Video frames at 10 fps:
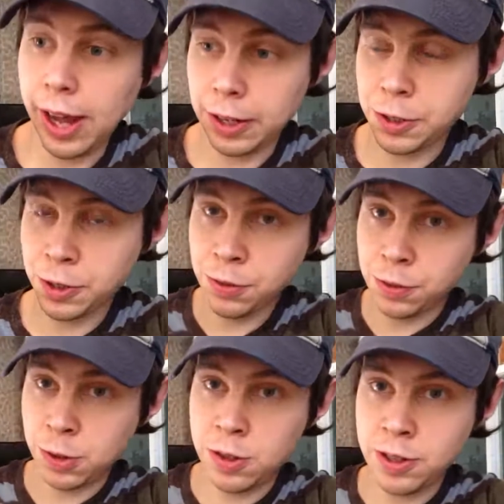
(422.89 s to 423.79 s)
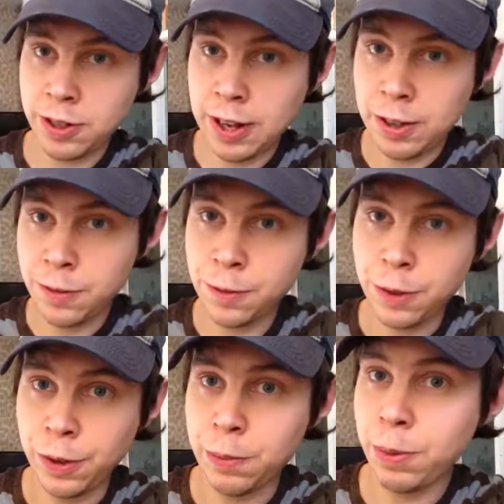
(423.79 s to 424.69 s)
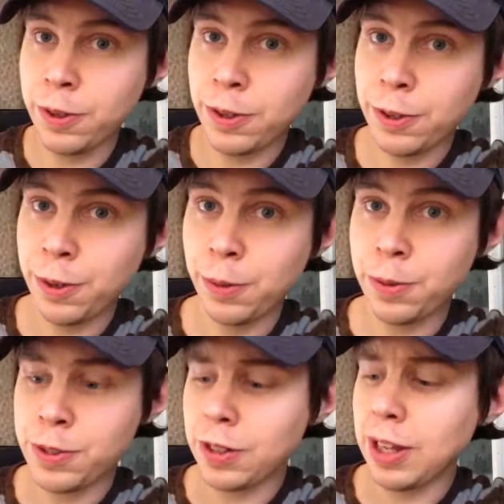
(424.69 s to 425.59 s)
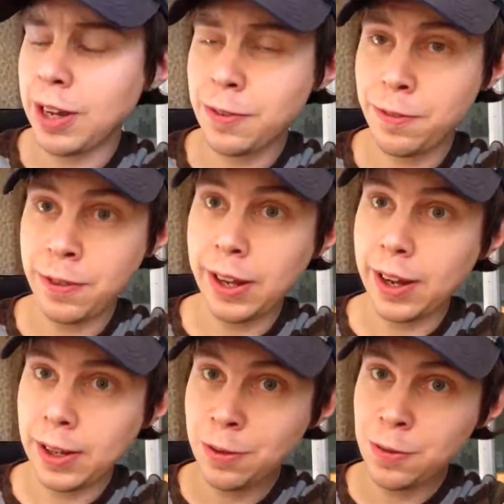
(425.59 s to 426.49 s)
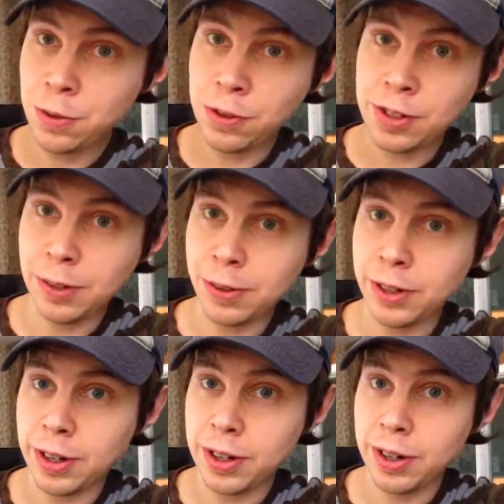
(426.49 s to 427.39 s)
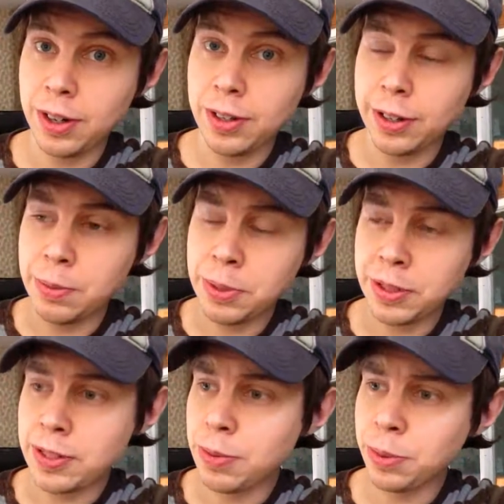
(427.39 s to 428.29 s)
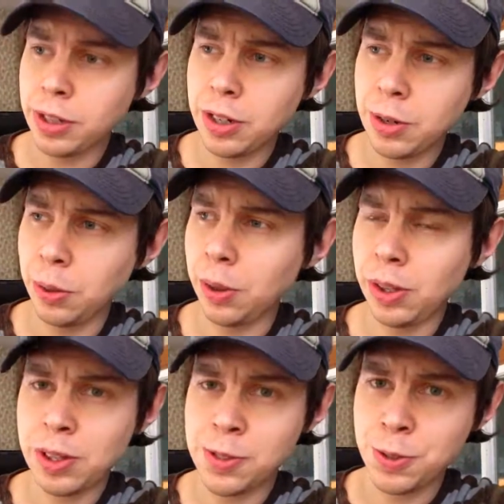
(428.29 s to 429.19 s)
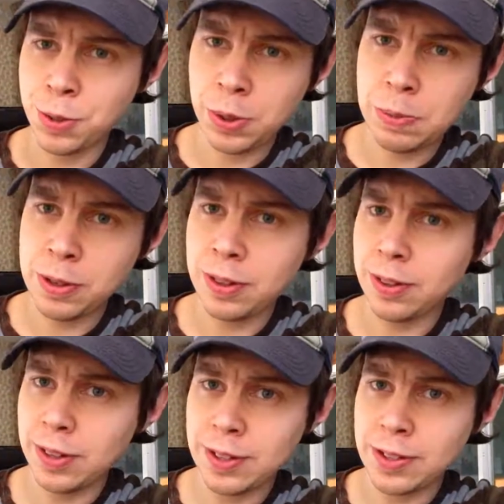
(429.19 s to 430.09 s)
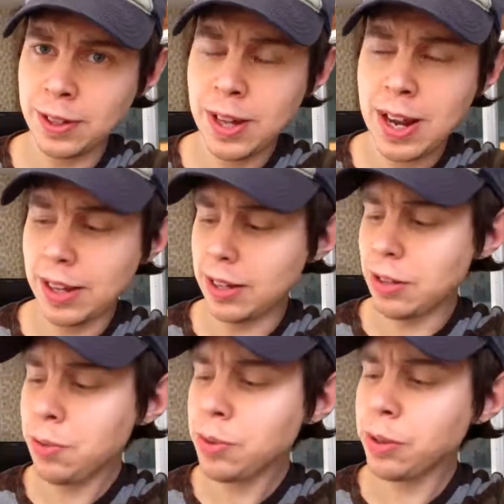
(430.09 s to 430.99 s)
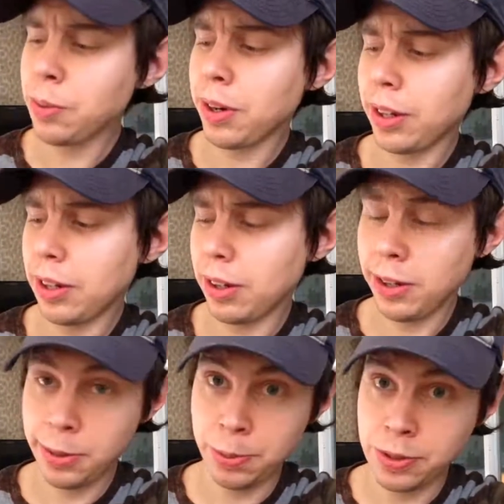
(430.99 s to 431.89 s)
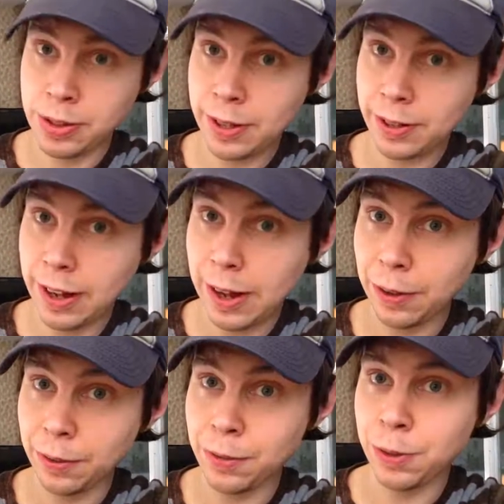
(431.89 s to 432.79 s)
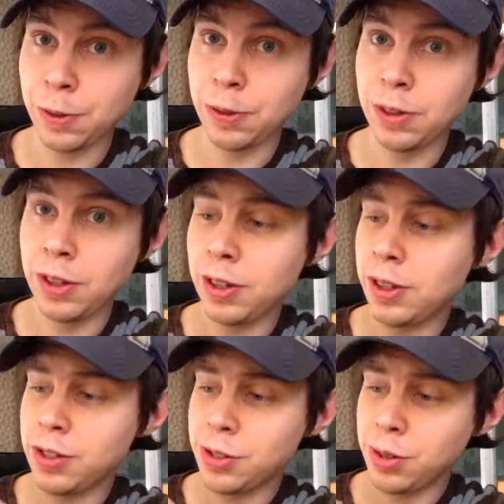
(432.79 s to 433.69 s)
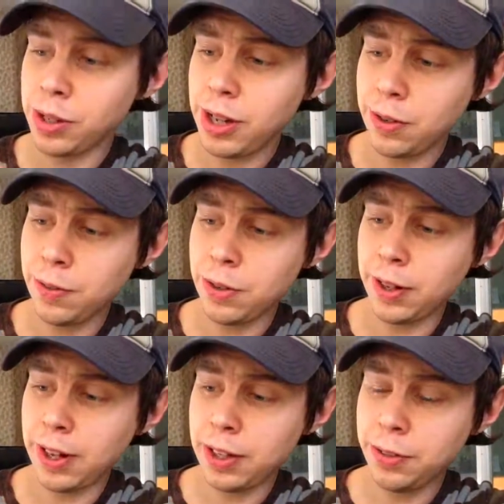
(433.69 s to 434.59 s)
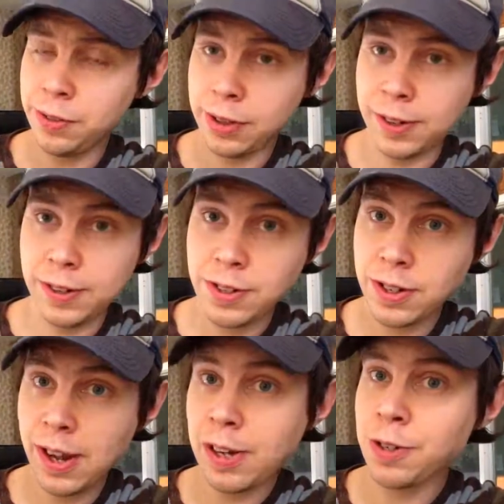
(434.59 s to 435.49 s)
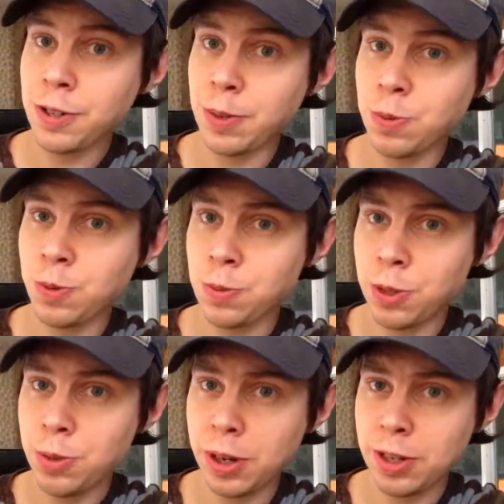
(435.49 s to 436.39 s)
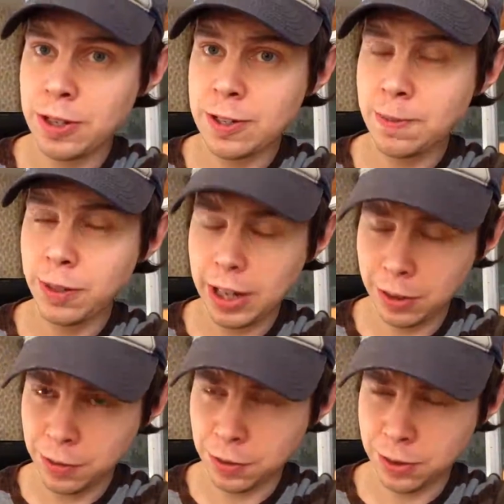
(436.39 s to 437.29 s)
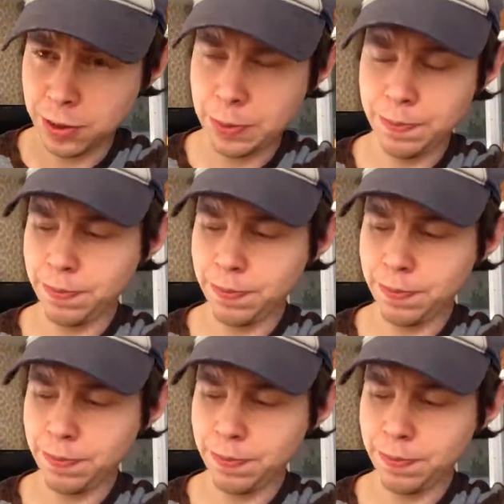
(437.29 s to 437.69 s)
extra virgin olive oil. But, you know, there's a lot of fake olive oils out there that are mixed in with canola and soybean and things like that. And you really want to get 100% olive oil. So California Olive Ranch actually comes from U.S., California.